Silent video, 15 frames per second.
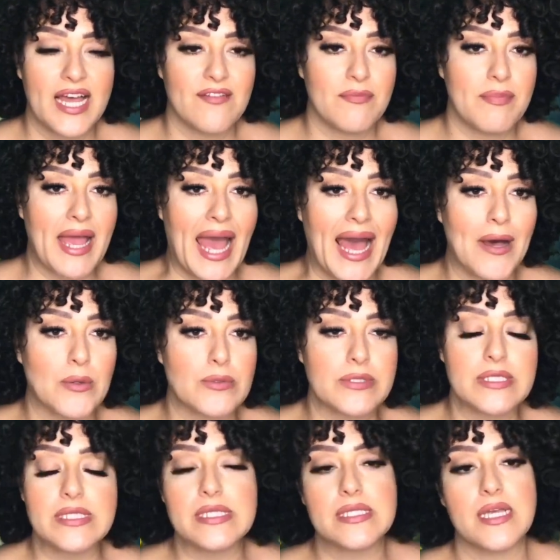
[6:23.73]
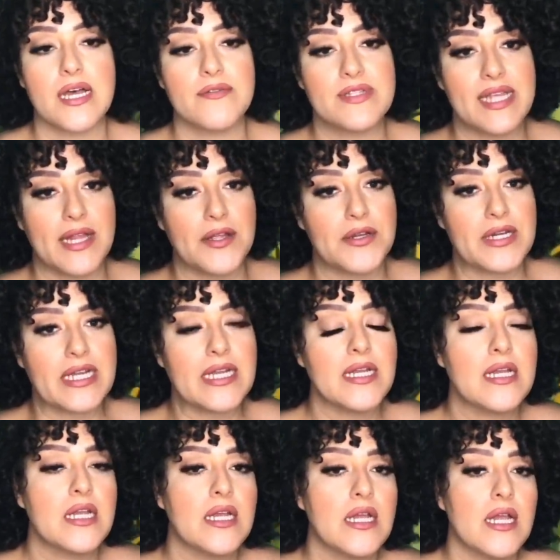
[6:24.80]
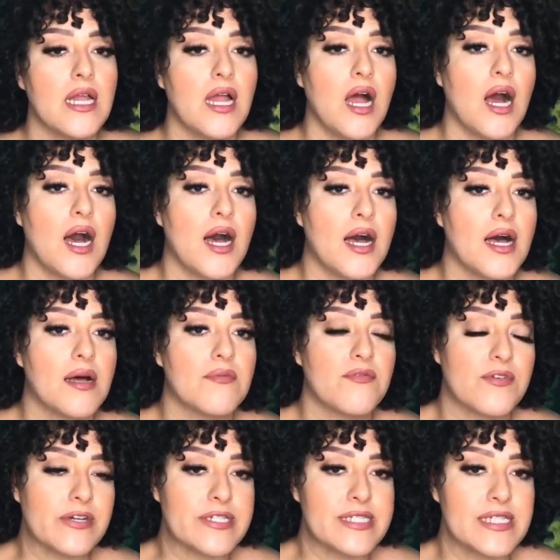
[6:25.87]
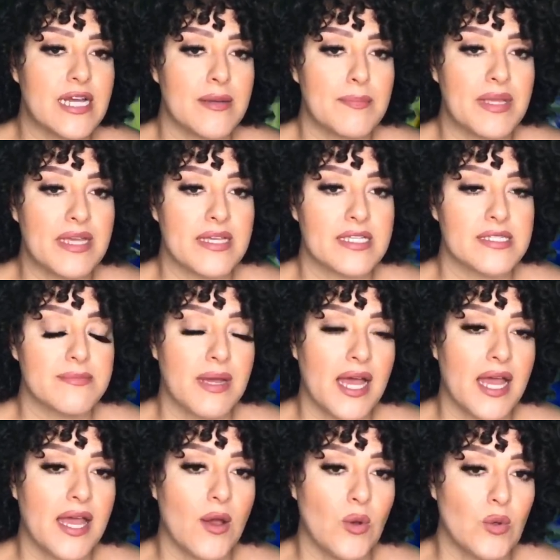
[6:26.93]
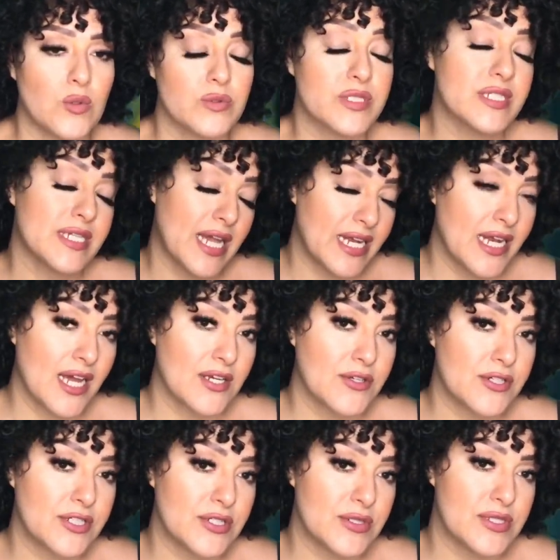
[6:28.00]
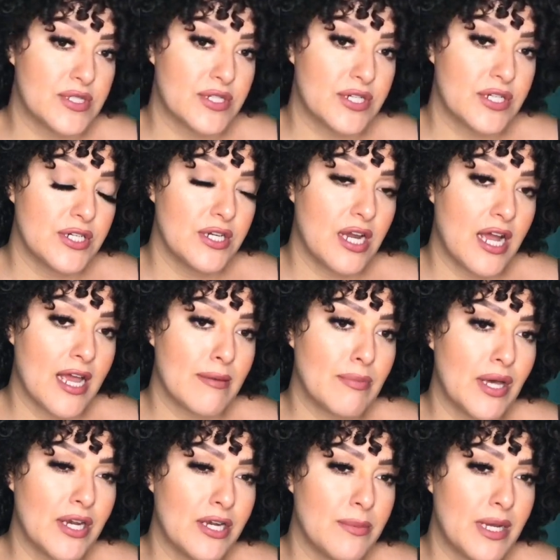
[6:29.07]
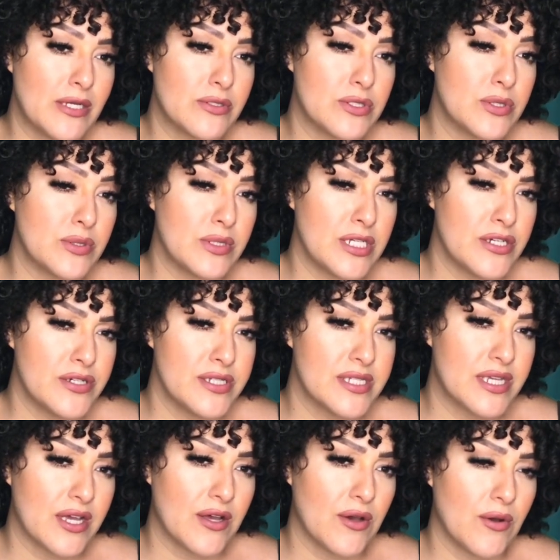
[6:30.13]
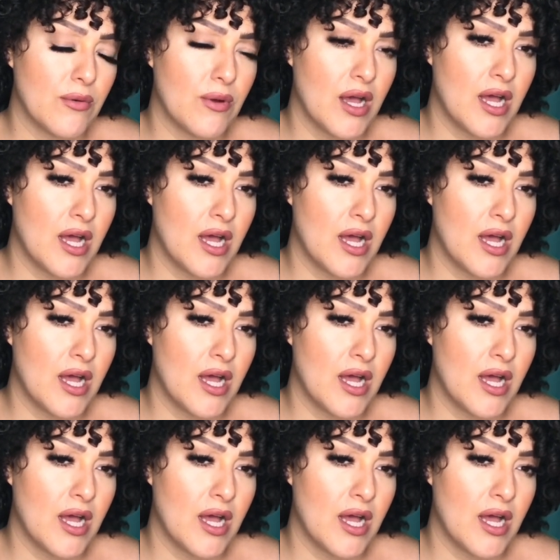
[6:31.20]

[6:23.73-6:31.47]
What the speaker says: pounds of celery. First up is my old 900 juicer. I bought it about 2 years ago